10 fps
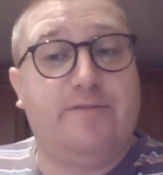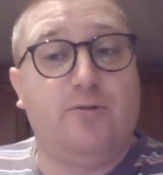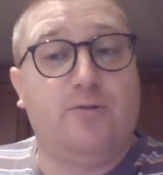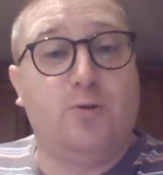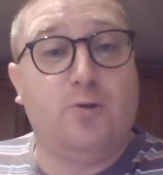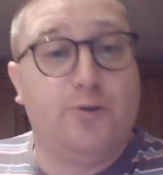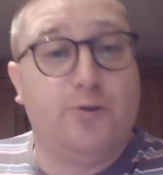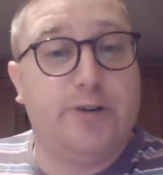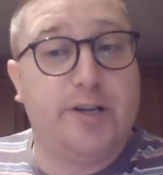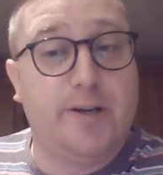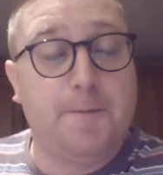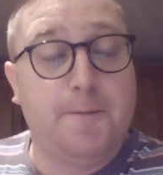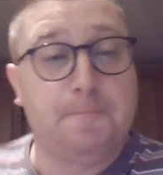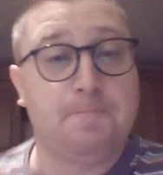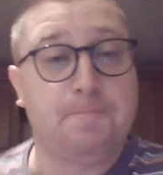For
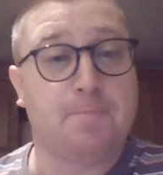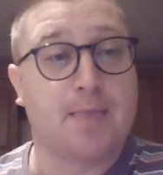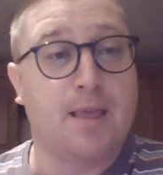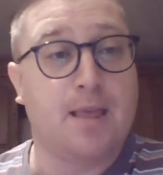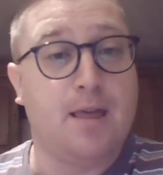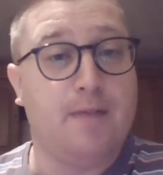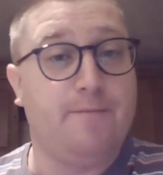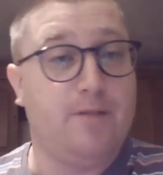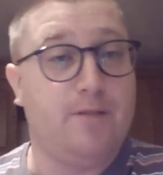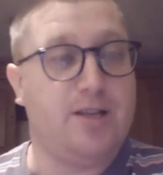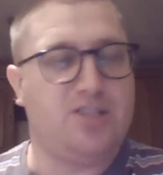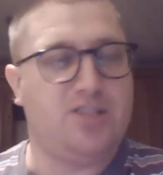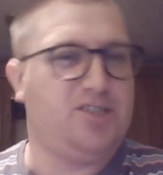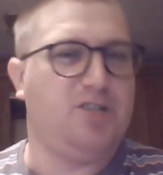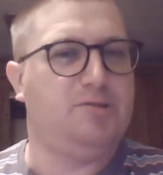it
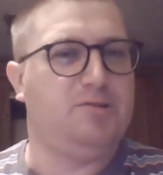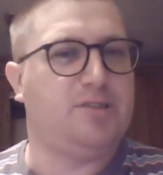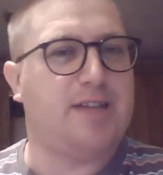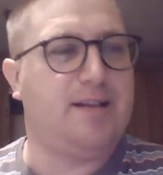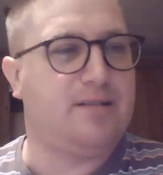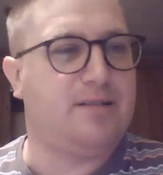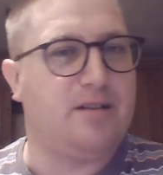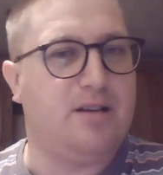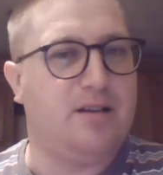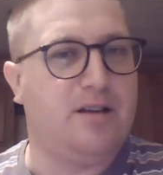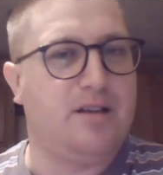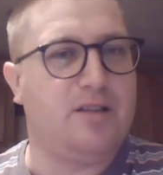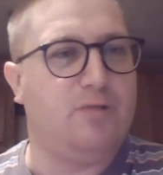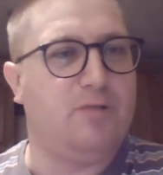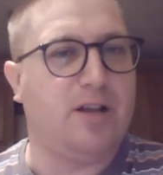just shows that
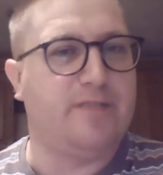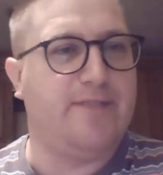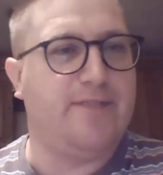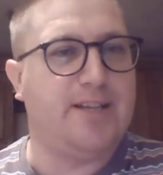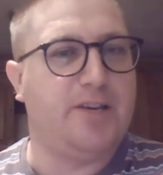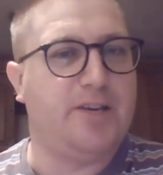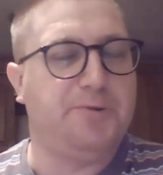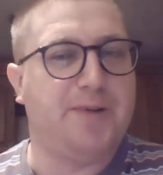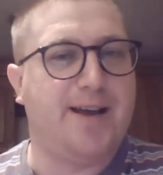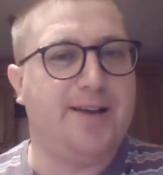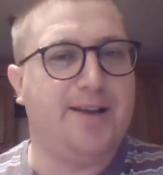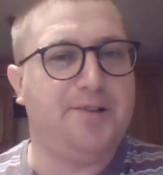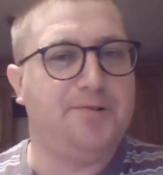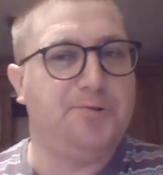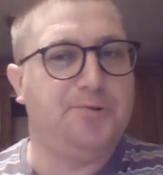you liked the video
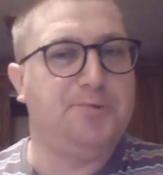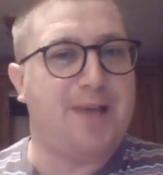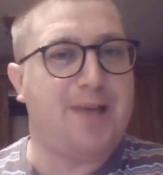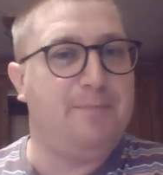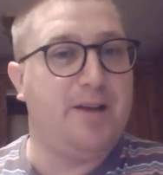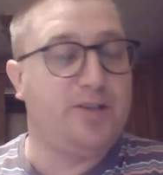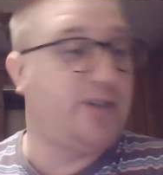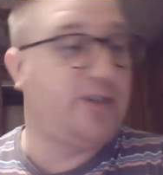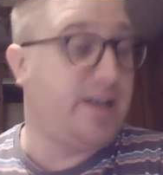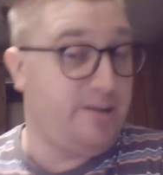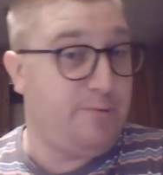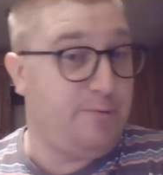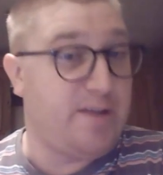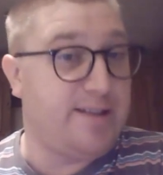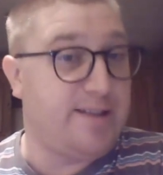that much, that
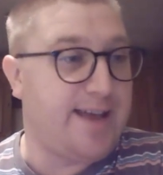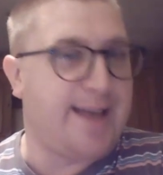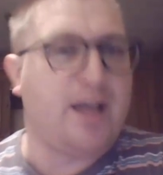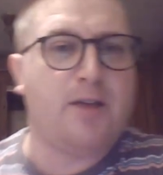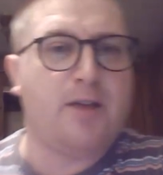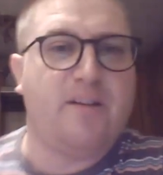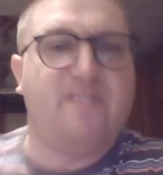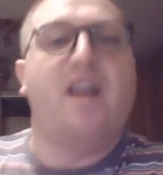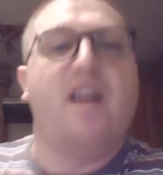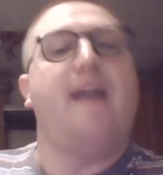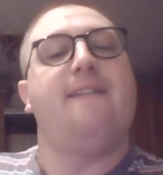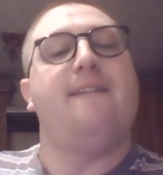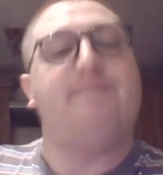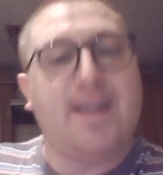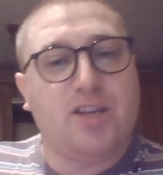you've done that, and I
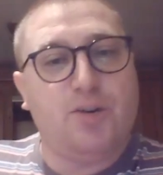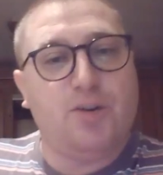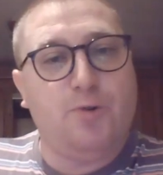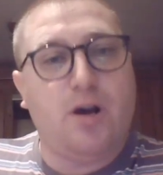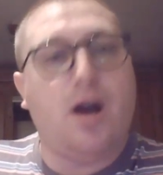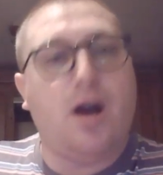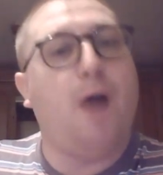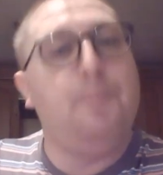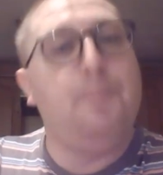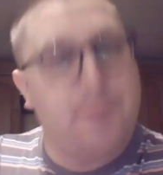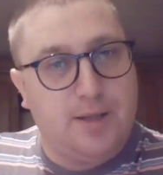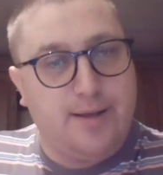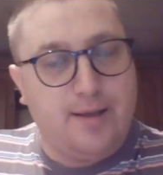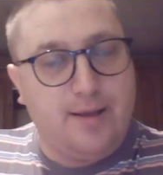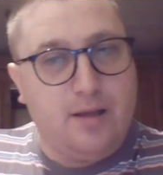thank you
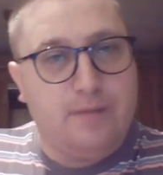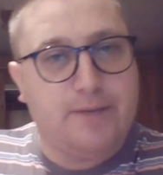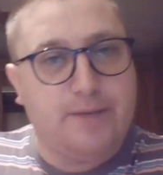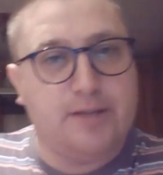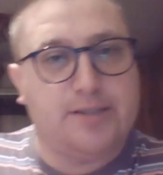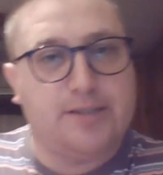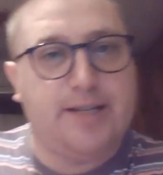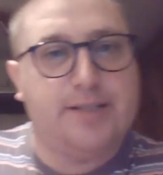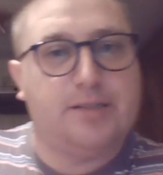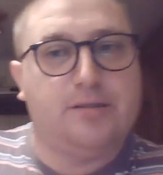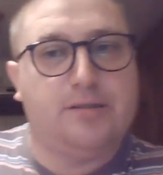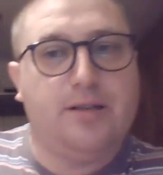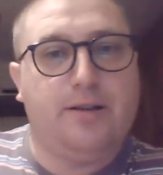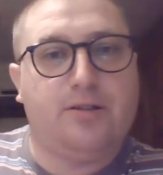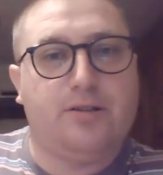humbly, because
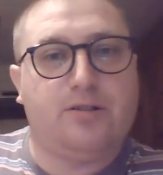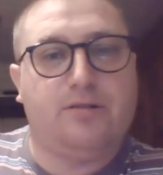it